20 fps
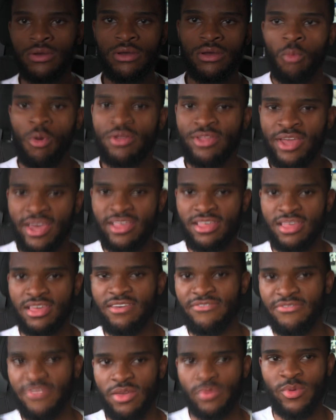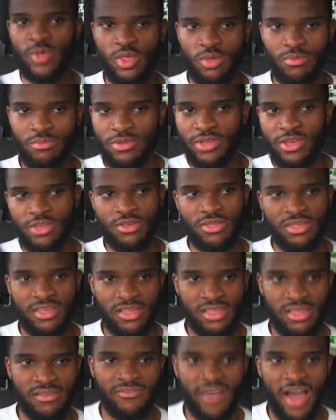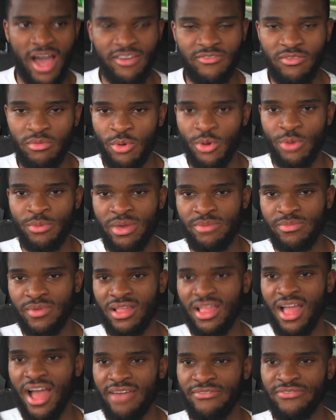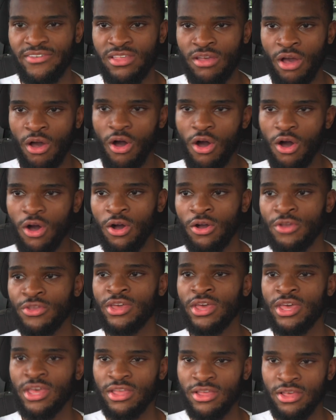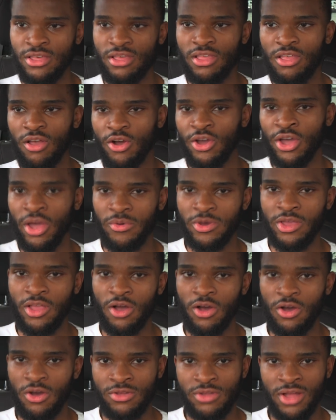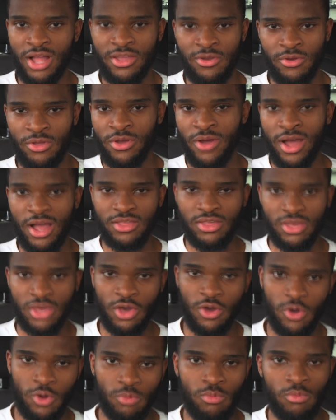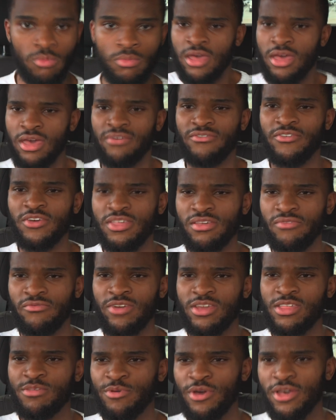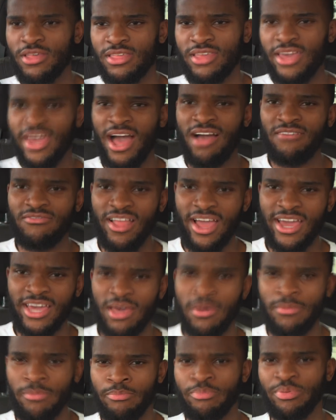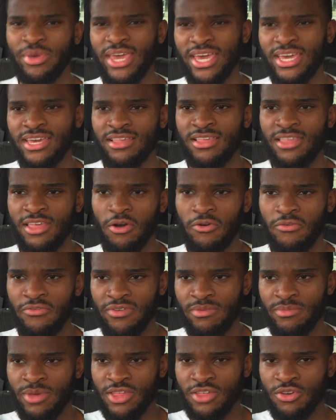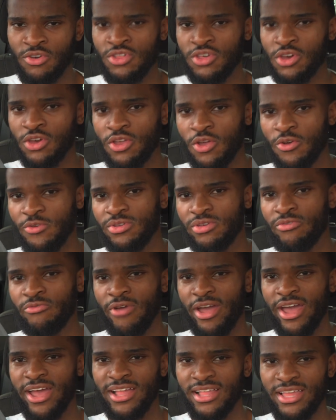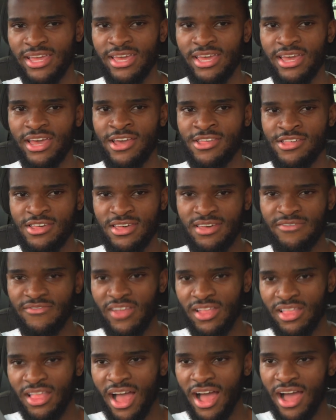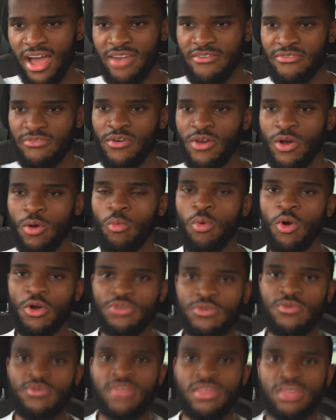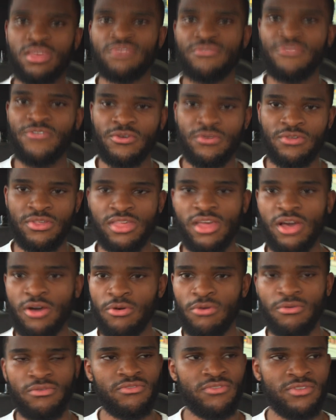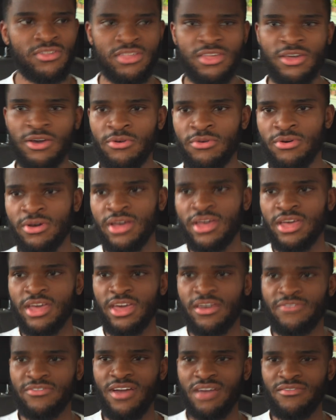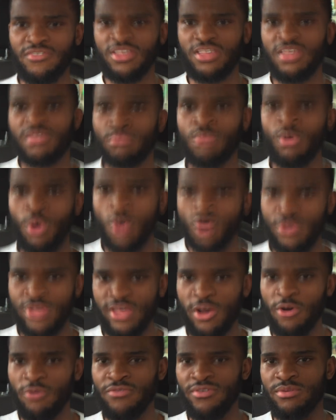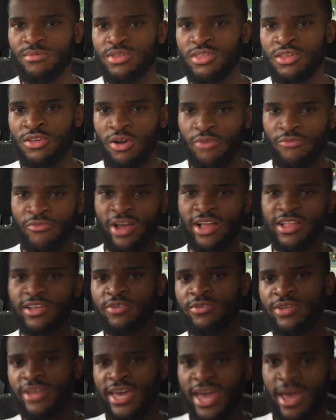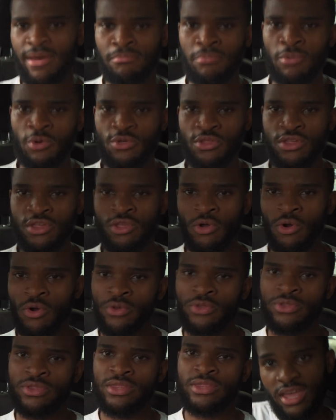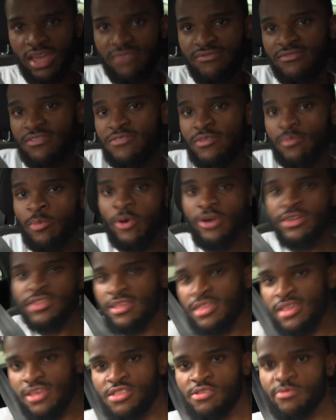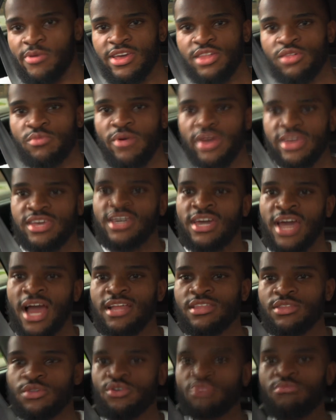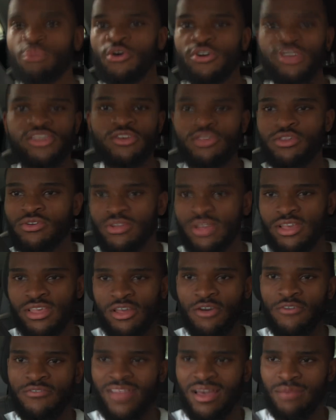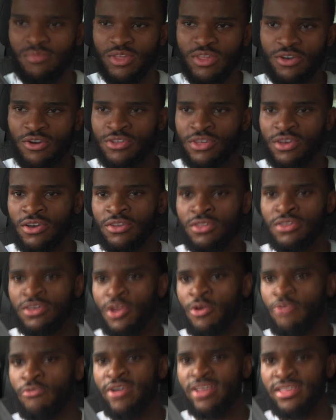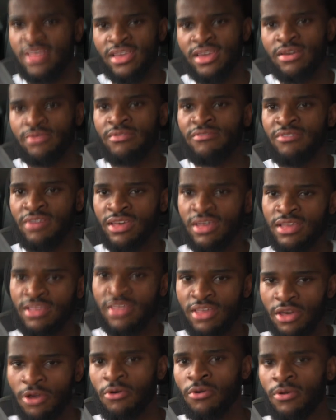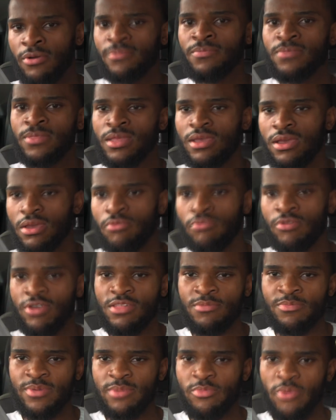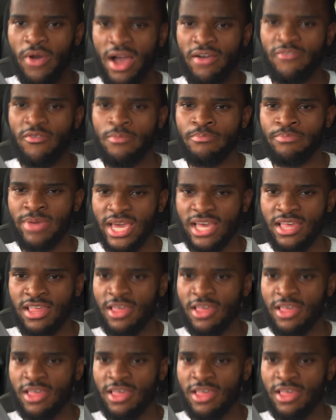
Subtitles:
what they see for them is somebody just in survival mode. Maybe life is hard. There's a lot going on. I don't know how to cope. Versus a rich person, you have like a big self-image because you can only really achieve in life what you see for yourself. And so if you have a small self-image, you're not really going to get much done. Even if you're put in a situation where you can do more, you're just going to self-sabotage it because you don't resonate with it. And so rich people have a big